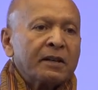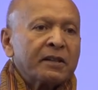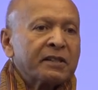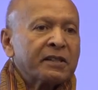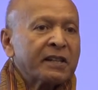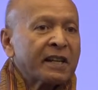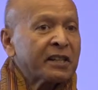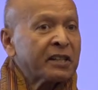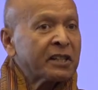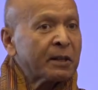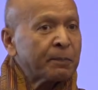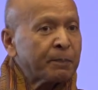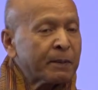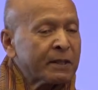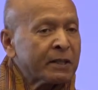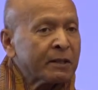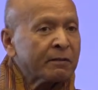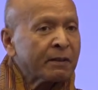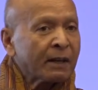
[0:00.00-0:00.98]

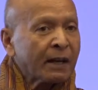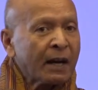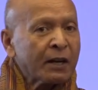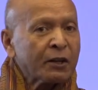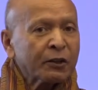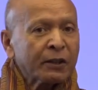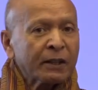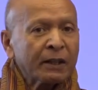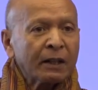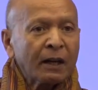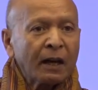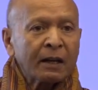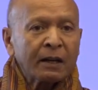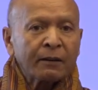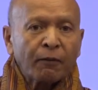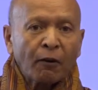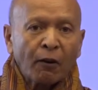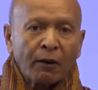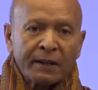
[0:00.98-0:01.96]
60% of the country
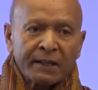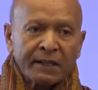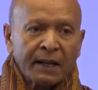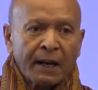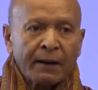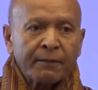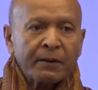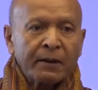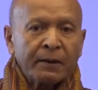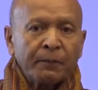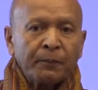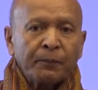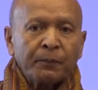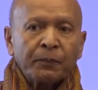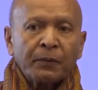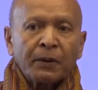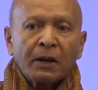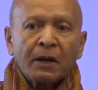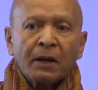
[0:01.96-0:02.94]
under forest cover,
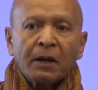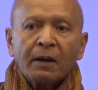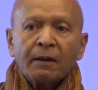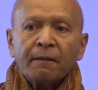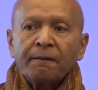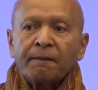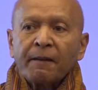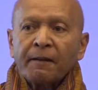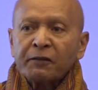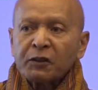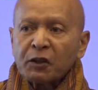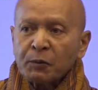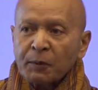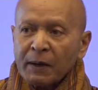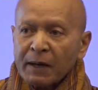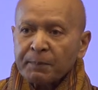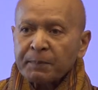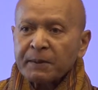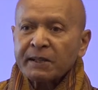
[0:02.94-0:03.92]

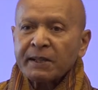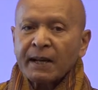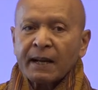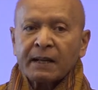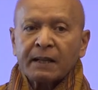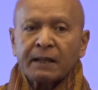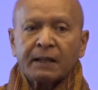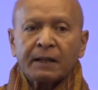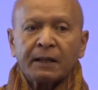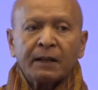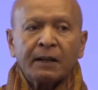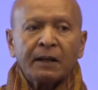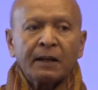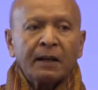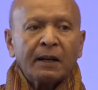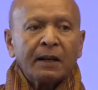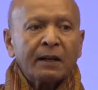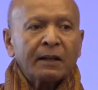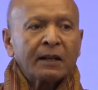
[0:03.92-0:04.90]
51%
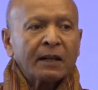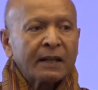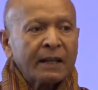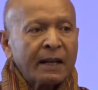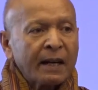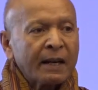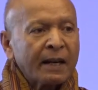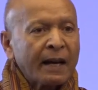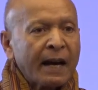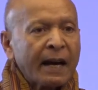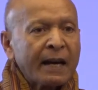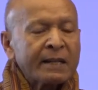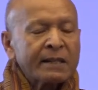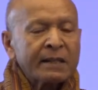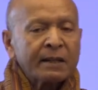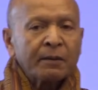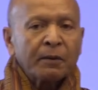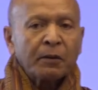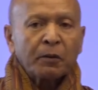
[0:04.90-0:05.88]
declared
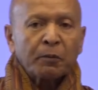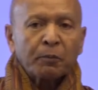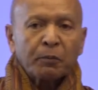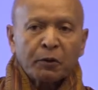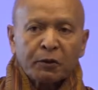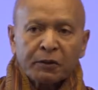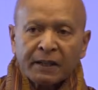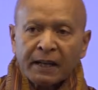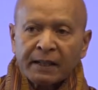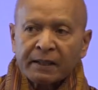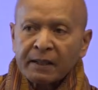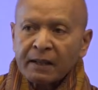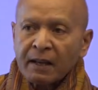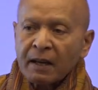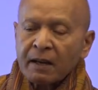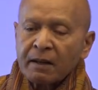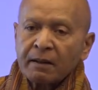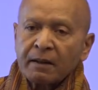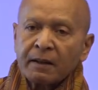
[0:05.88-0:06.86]
as protected
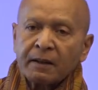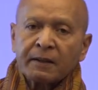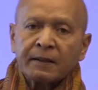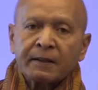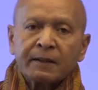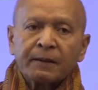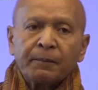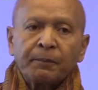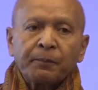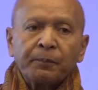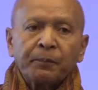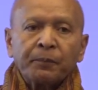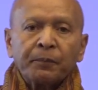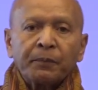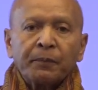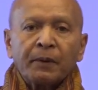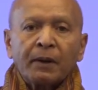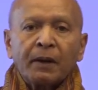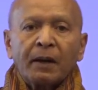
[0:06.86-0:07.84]
areas.
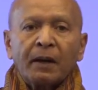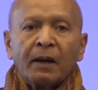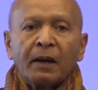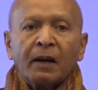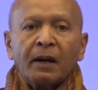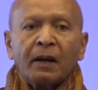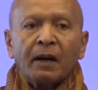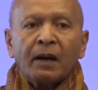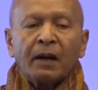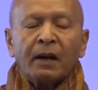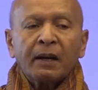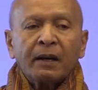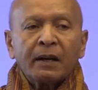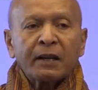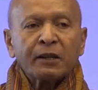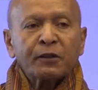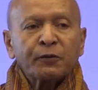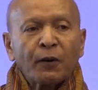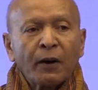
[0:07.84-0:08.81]
And
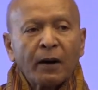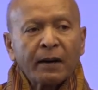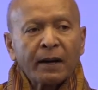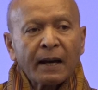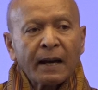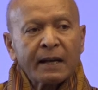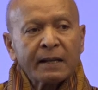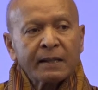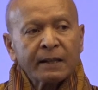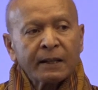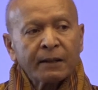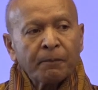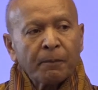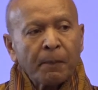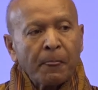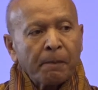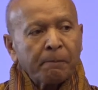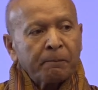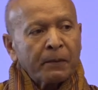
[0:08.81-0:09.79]
as far as
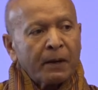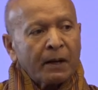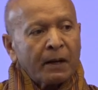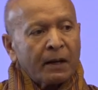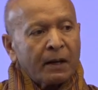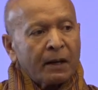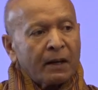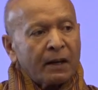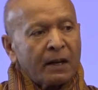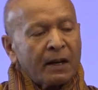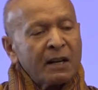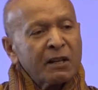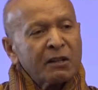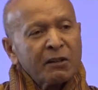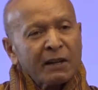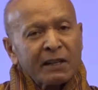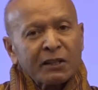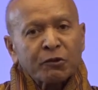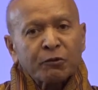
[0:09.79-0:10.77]

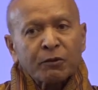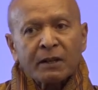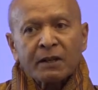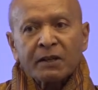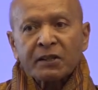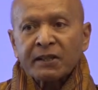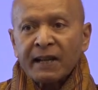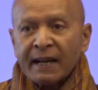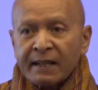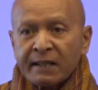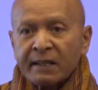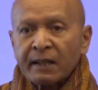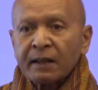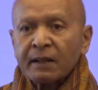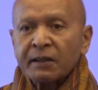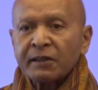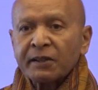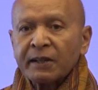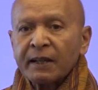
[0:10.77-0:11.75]
industrial sites are
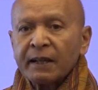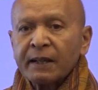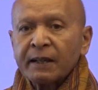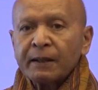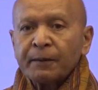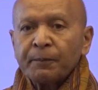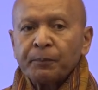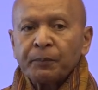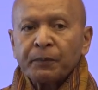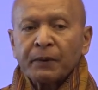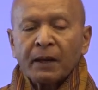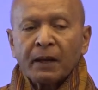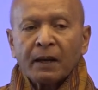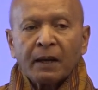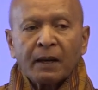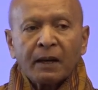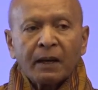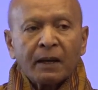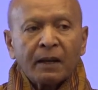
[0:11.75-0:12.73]
concerned,
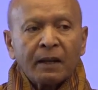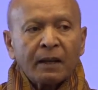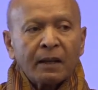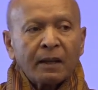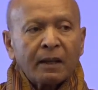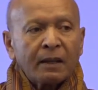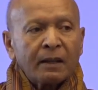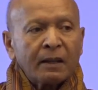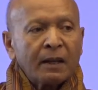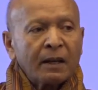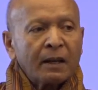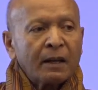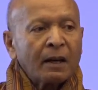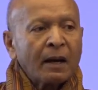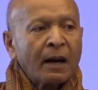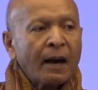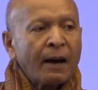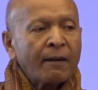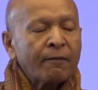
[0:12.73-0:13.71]
they
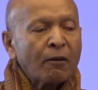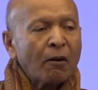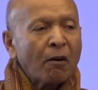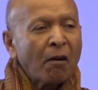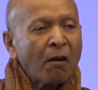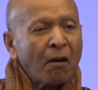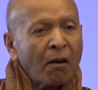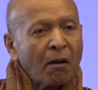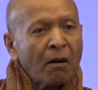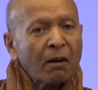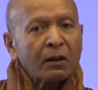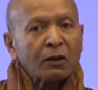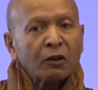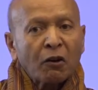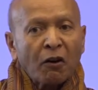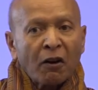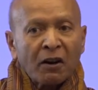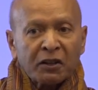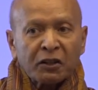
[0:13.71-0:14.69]
have all
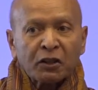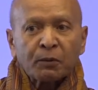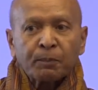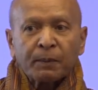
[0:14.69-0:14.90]
got to